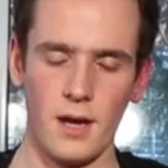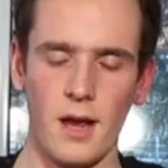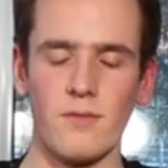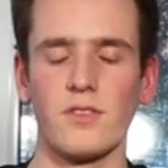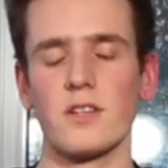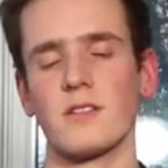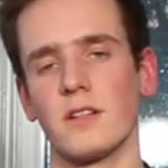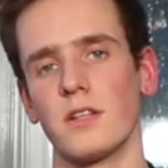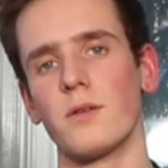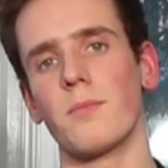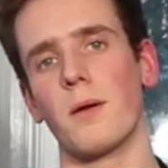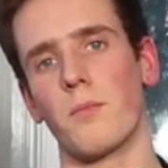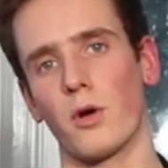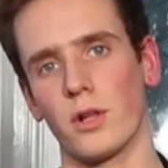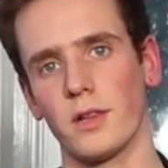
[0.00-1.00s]
If there's a little
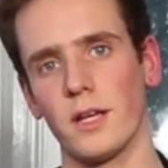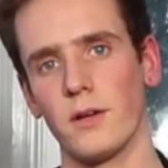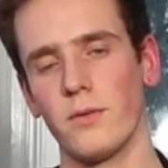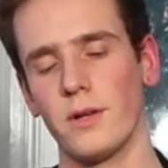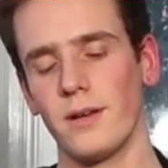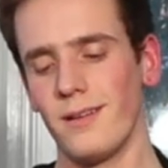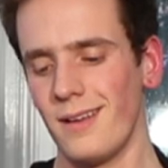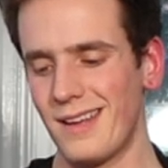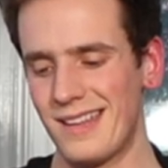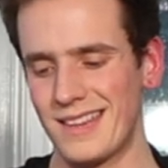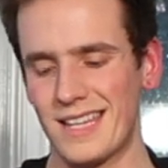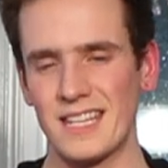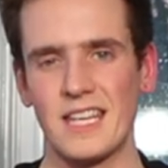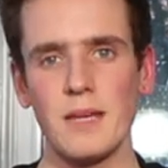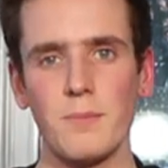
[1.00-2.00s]
bit more liquid,
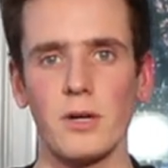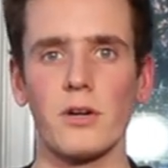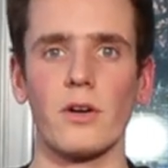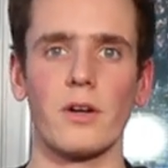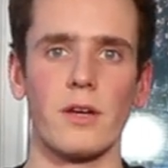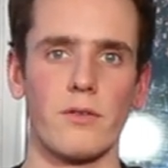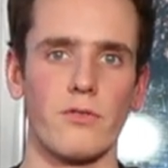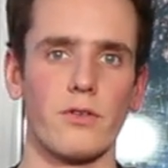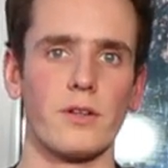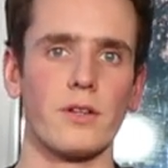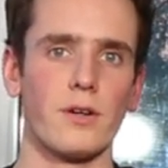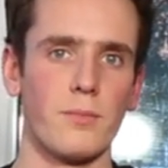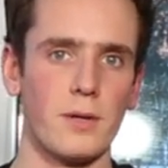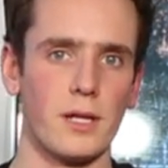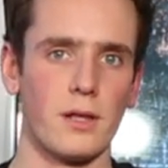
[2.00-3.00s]
then keep it cooking for a
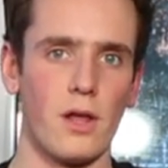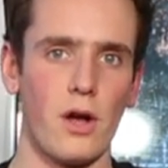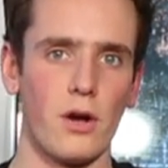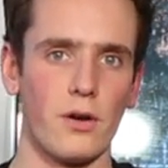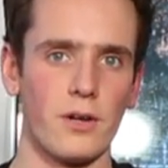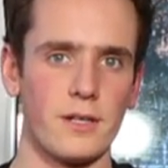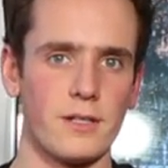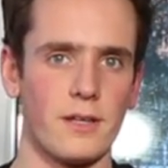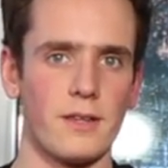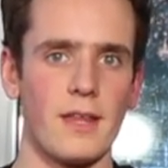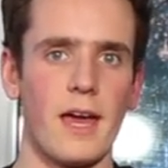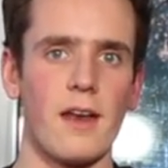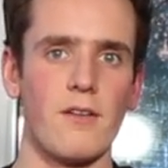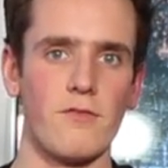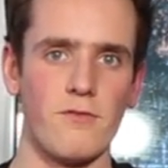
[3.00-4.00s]
little bit longer until
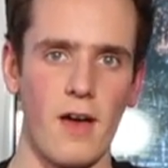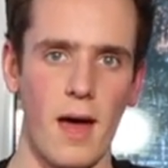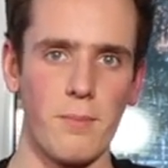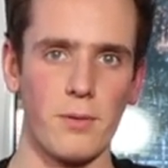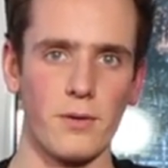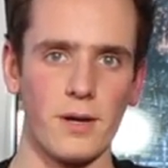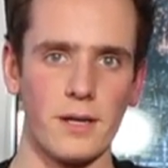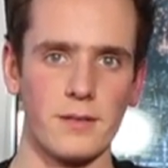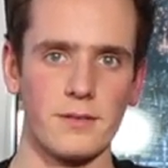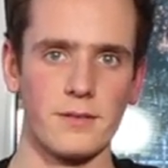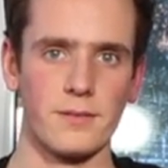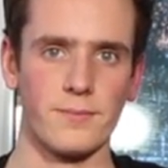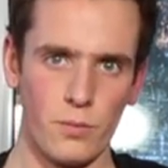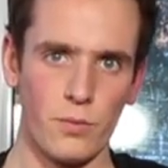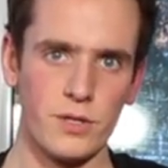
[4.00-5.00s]
that
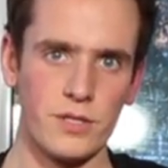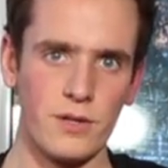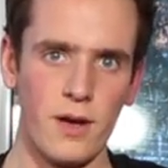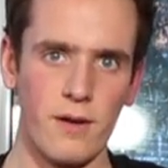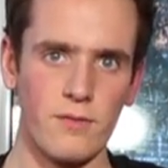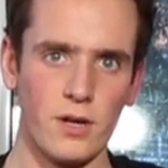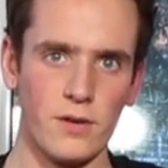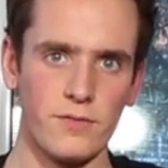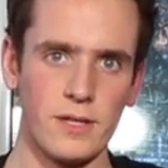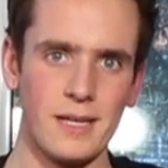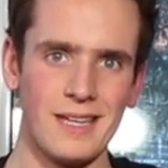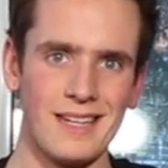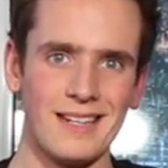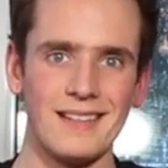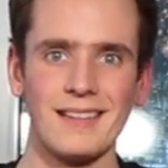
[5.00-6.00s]
evaporates. Once you have it off the
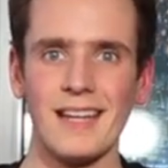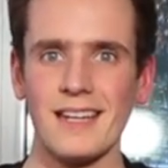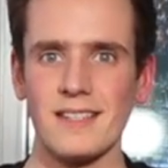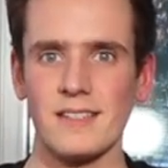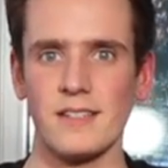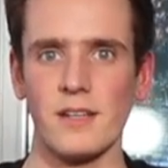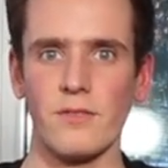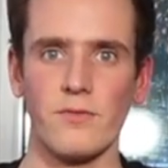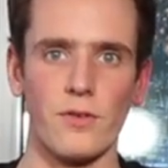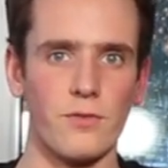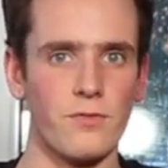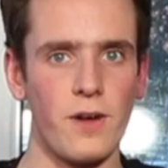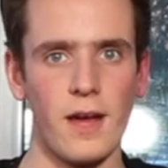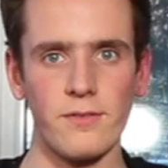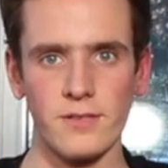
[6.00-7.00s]
heat, let it sit for
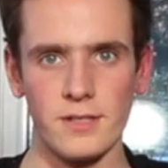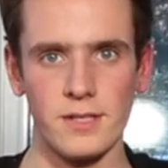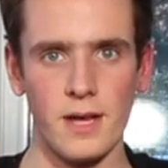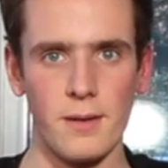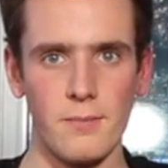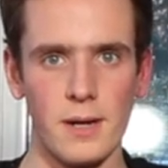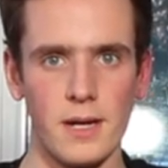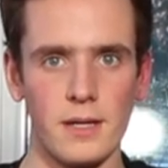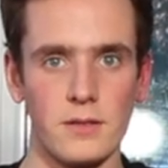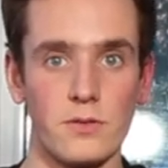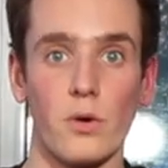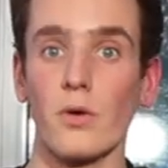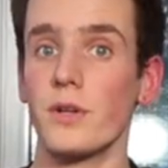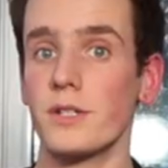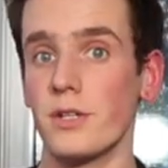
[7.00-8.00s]
five to ten minutes
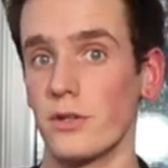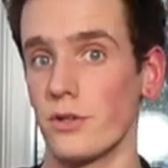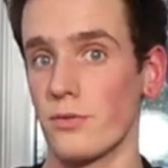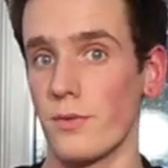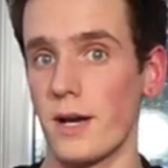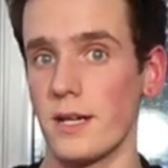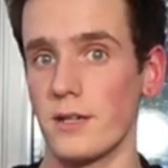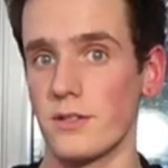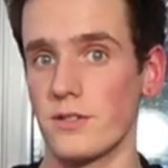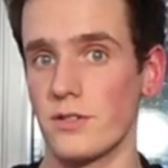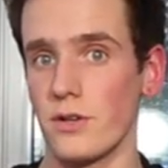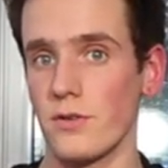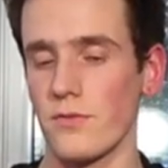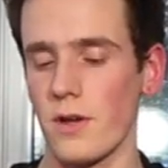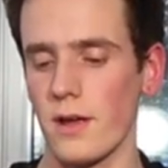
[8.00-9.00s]
or until you're ready to
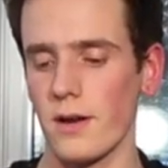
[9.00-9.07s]
serve